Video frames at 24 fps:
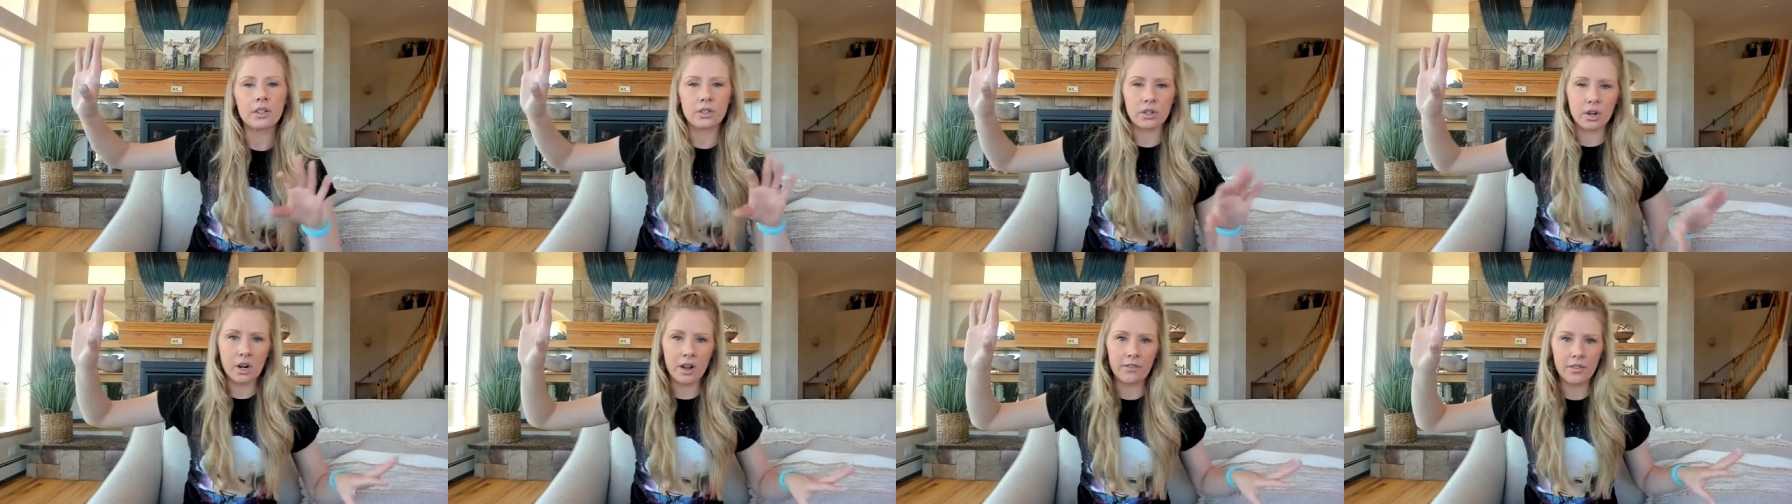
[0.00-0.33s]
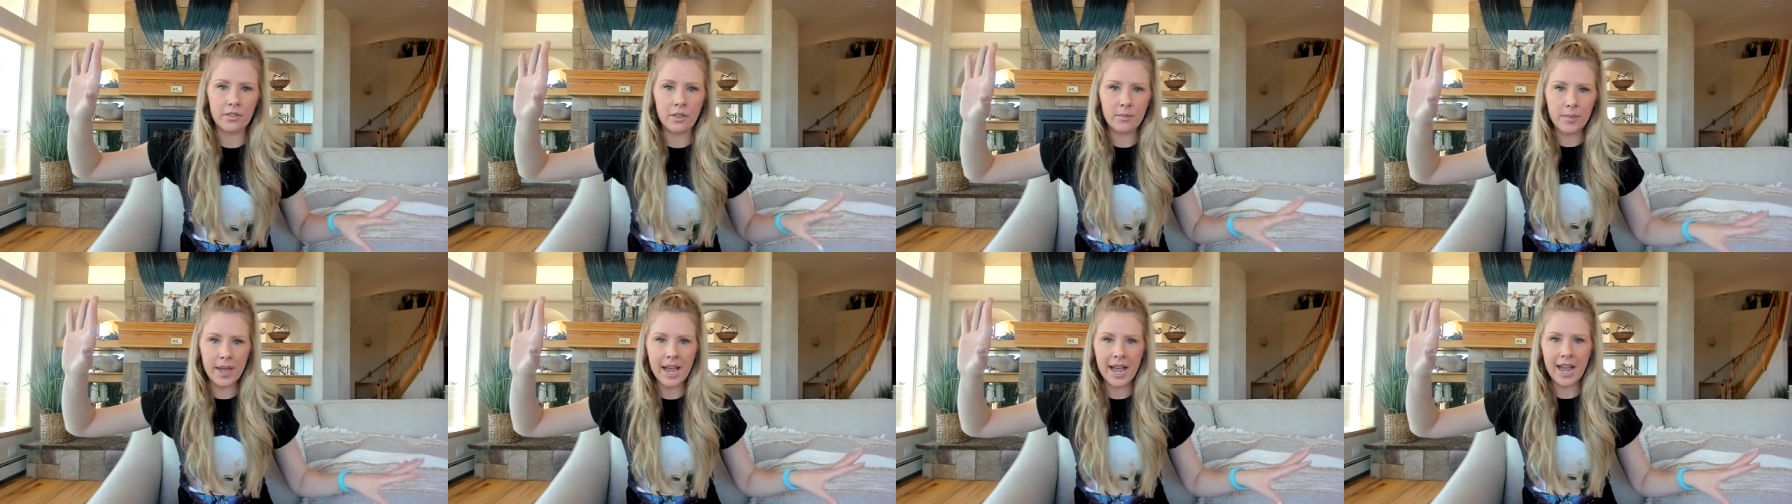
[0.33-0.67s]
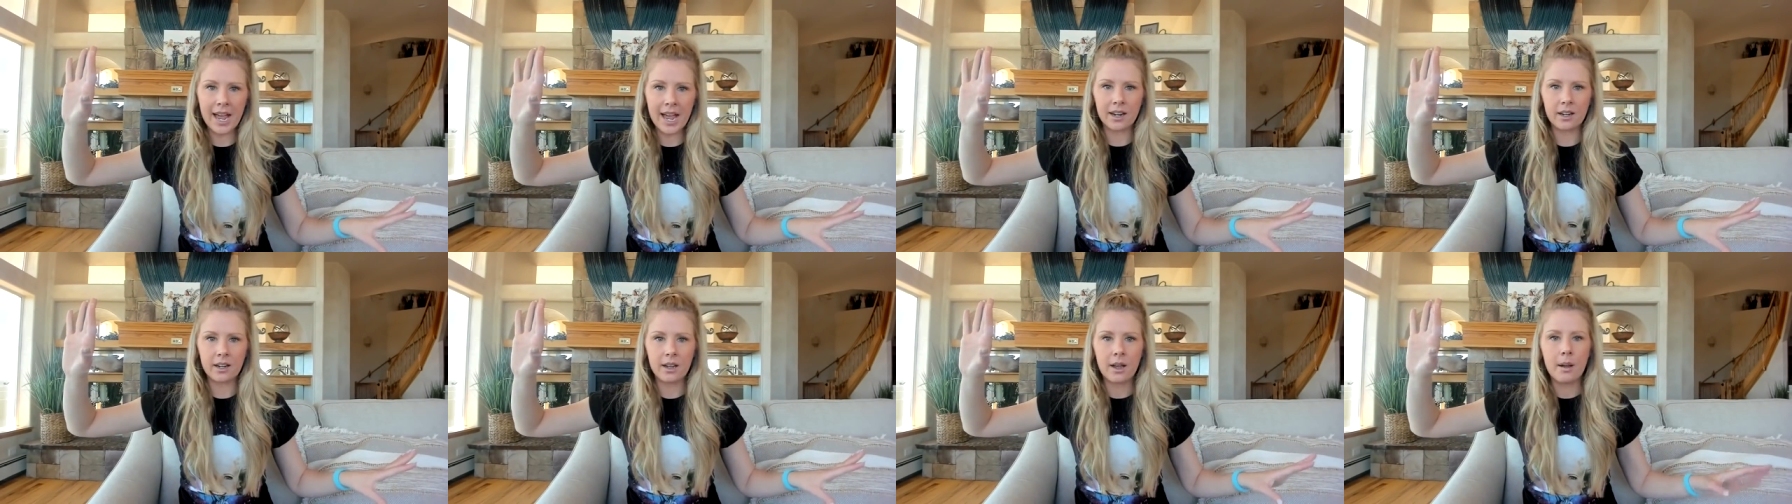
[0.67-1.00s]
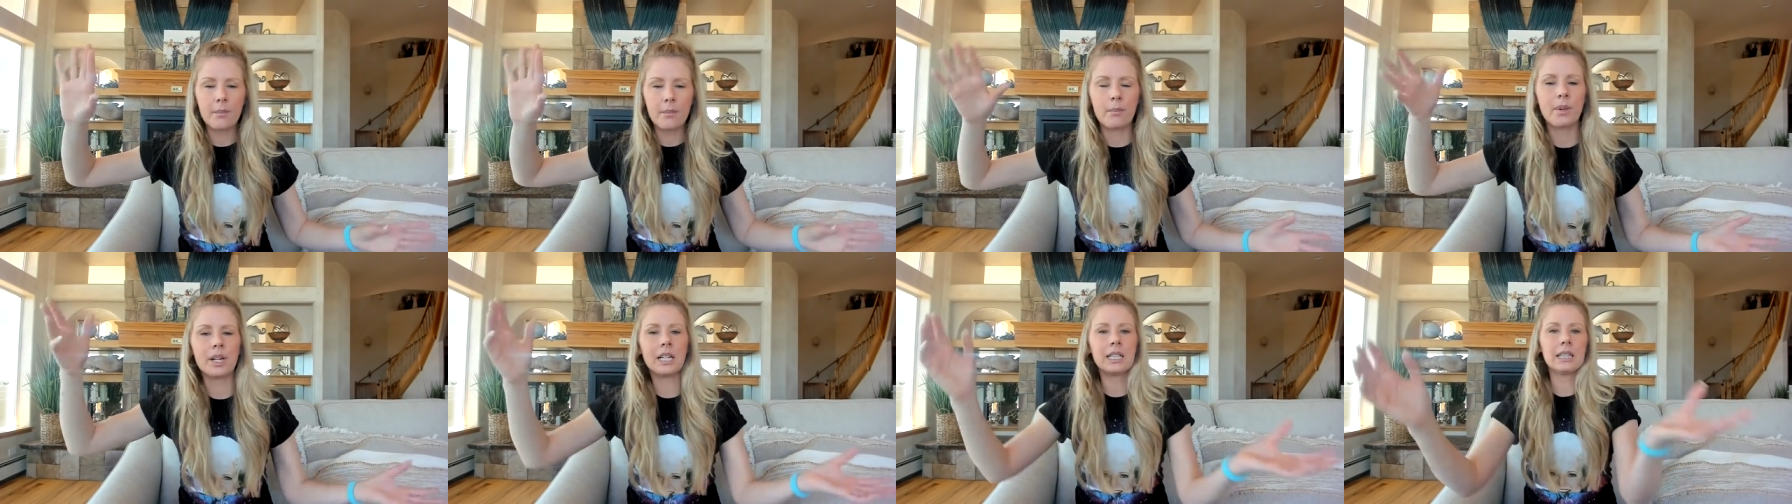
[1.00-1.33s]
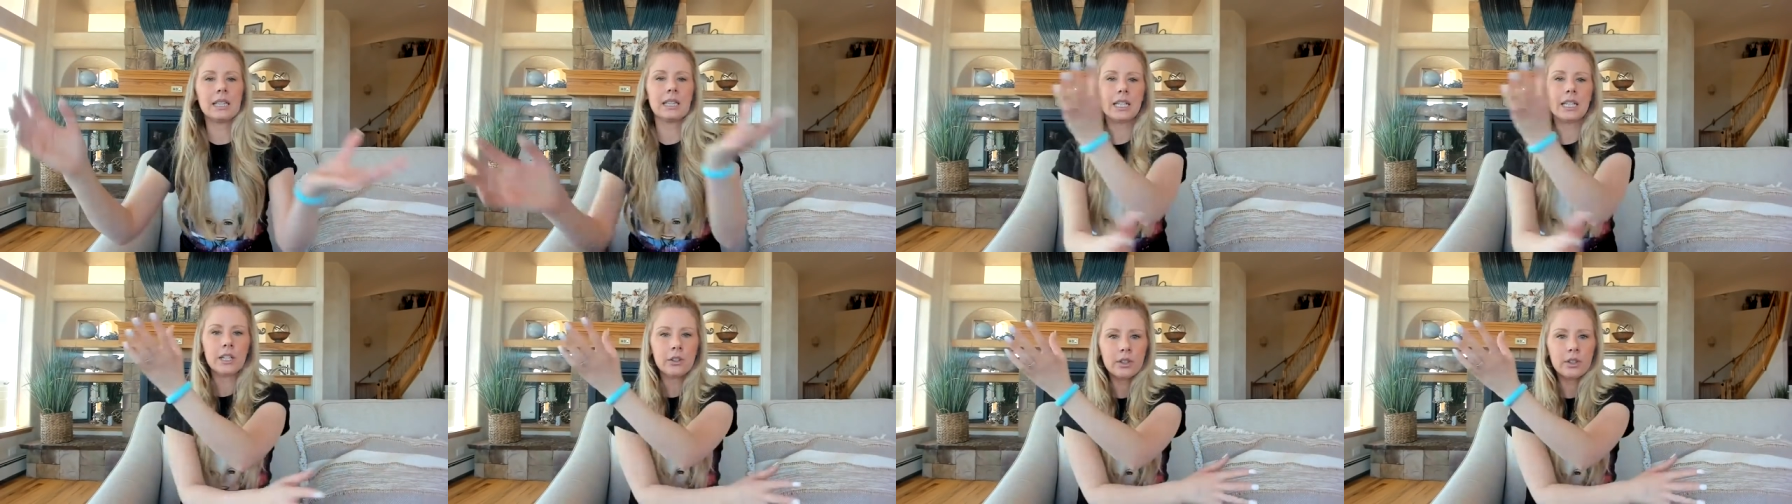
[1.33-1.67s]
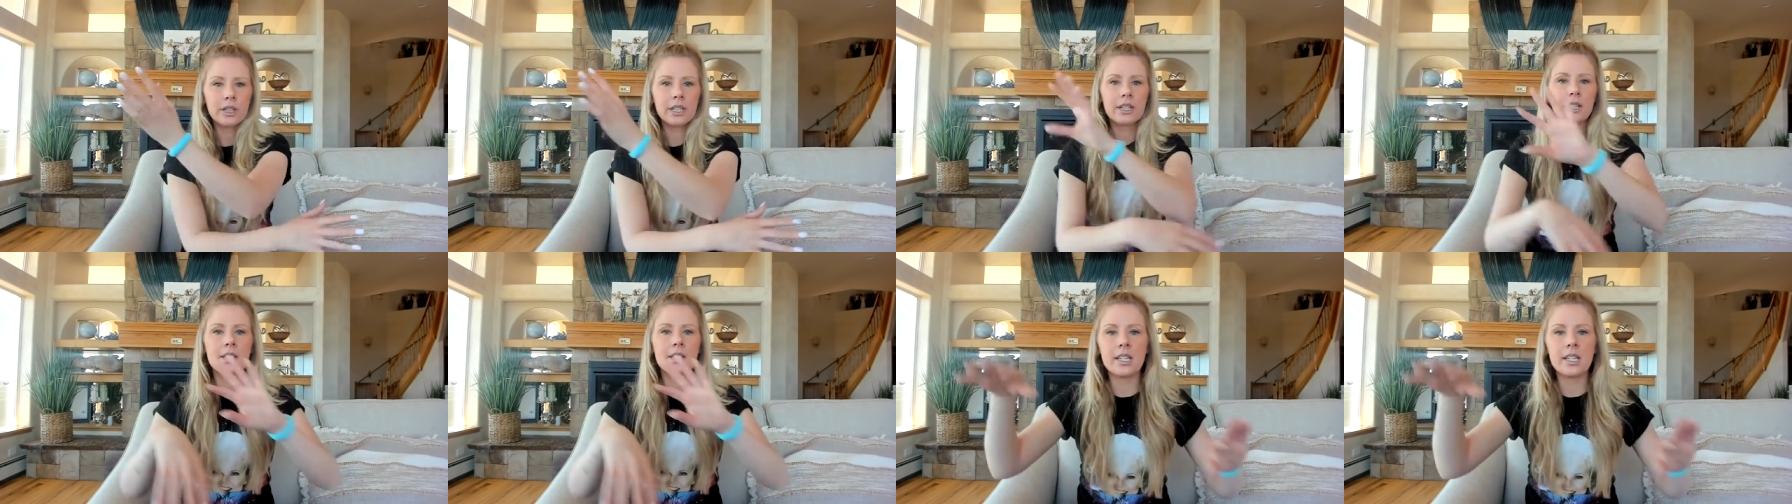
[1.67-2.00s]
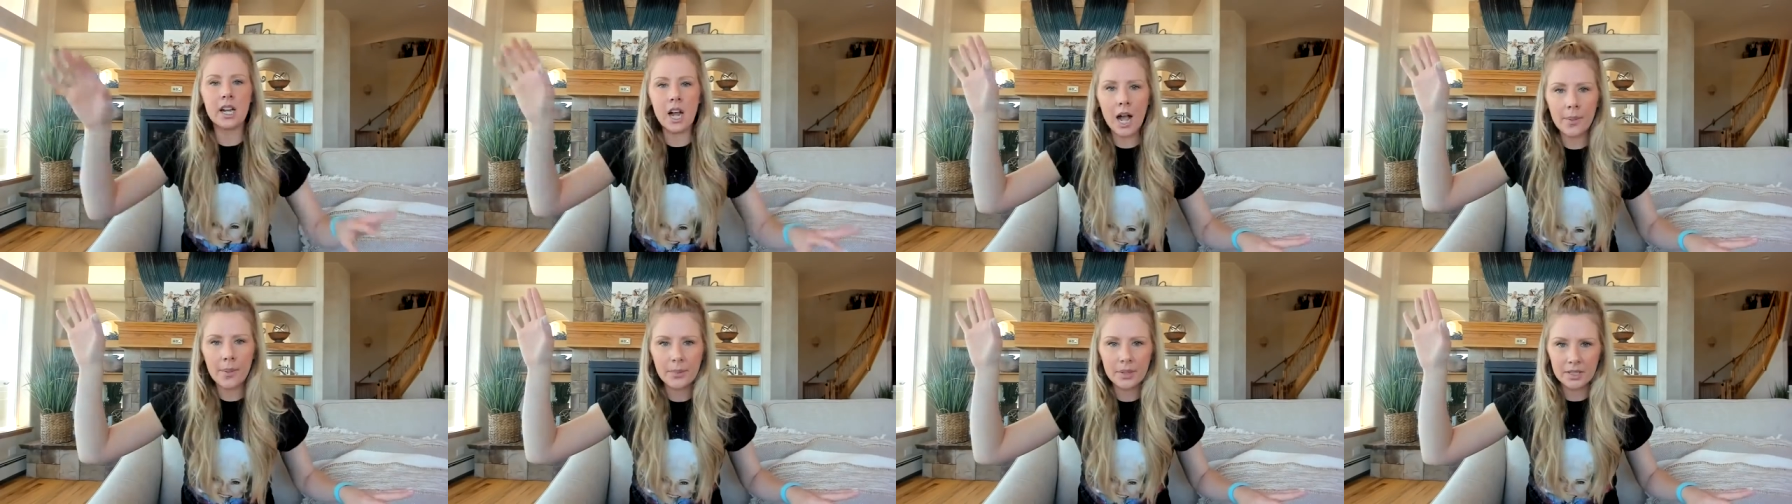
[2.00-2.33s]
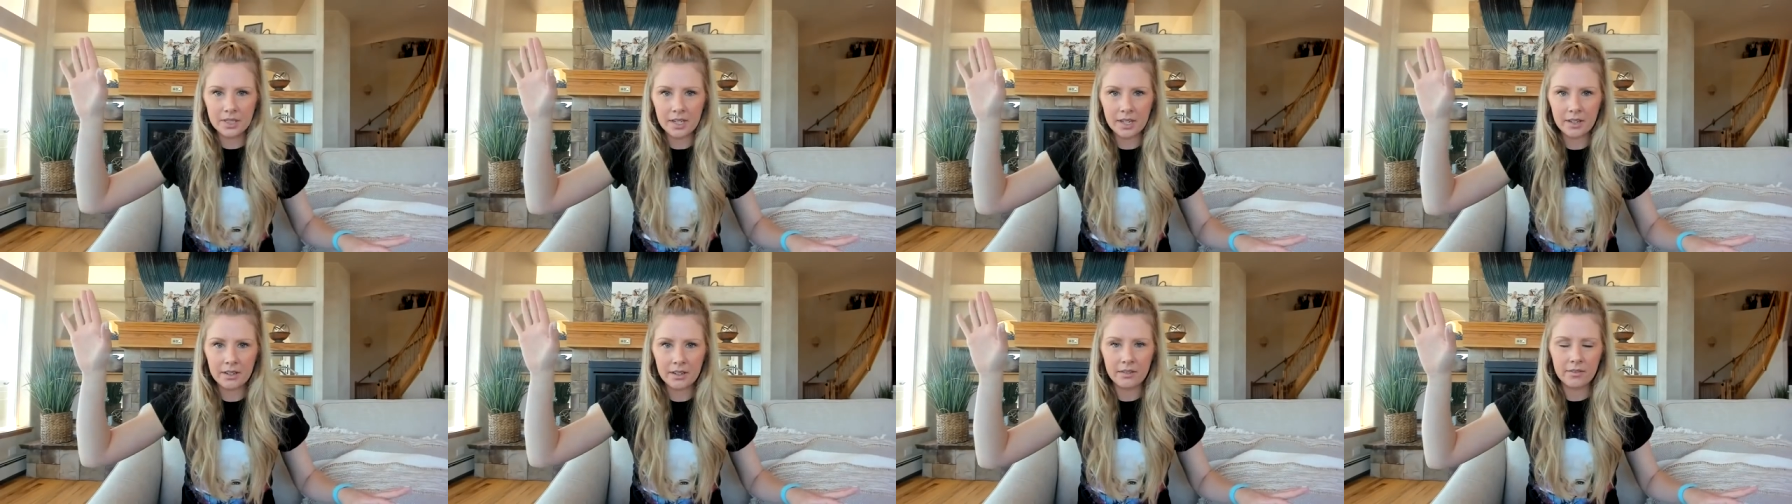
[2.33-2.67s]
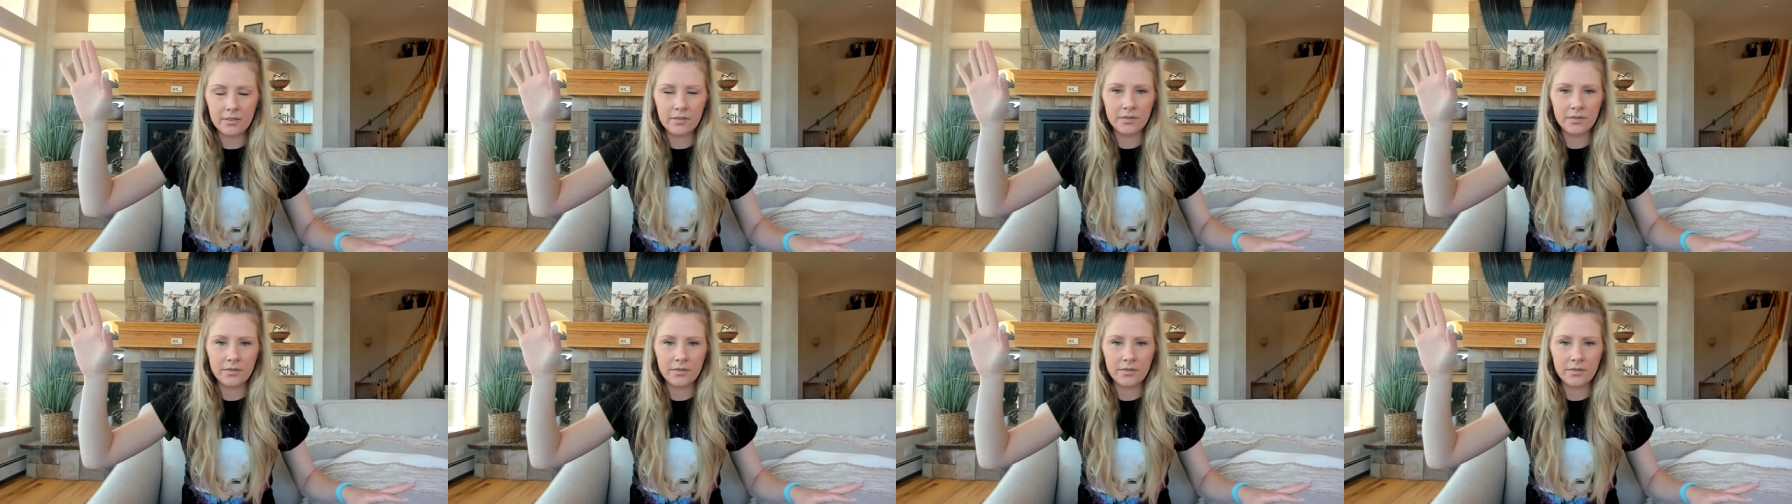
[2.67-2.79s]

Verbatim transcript: shut off the bad, but it literally does the opposite.